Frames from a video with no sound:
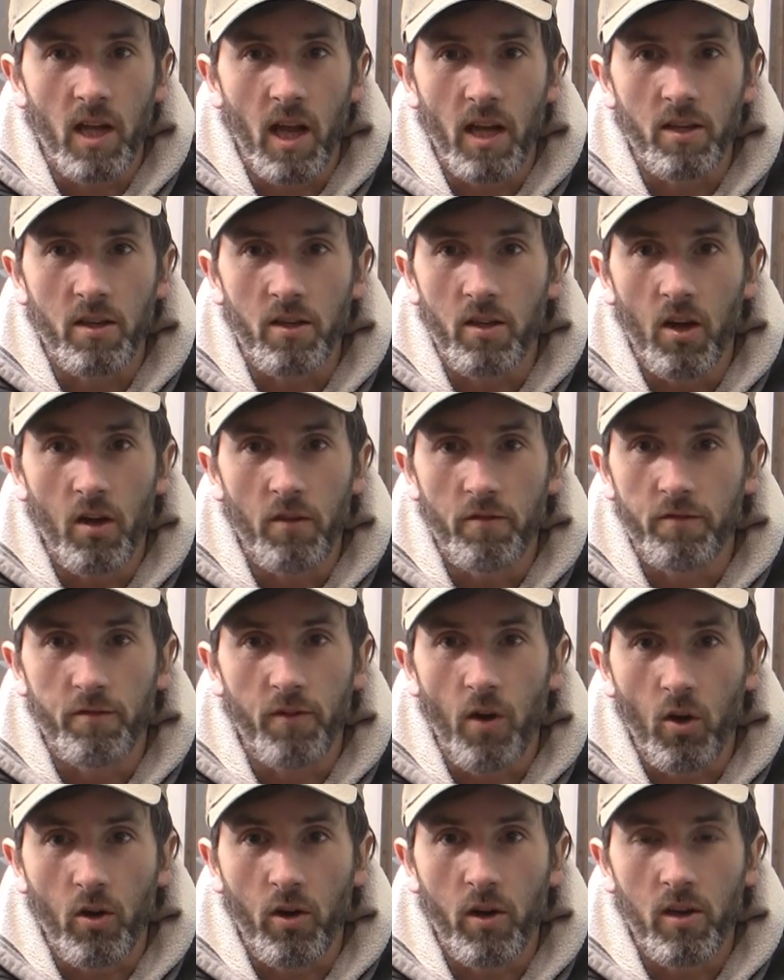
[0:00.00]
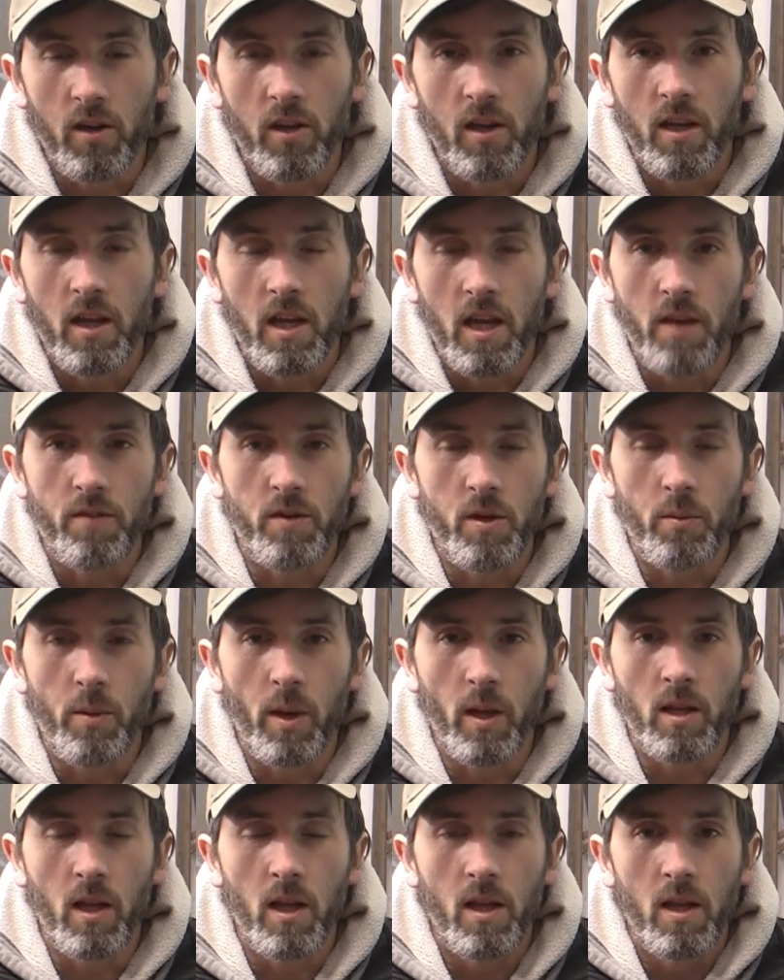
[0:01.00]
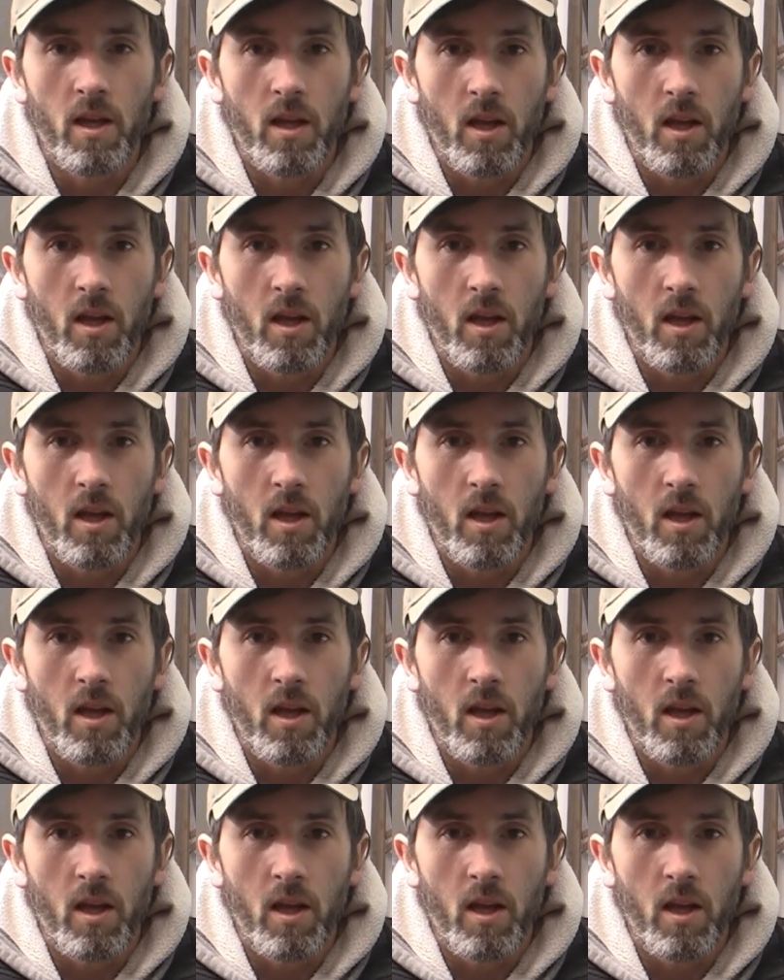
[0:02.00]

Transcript: like a fog if you will.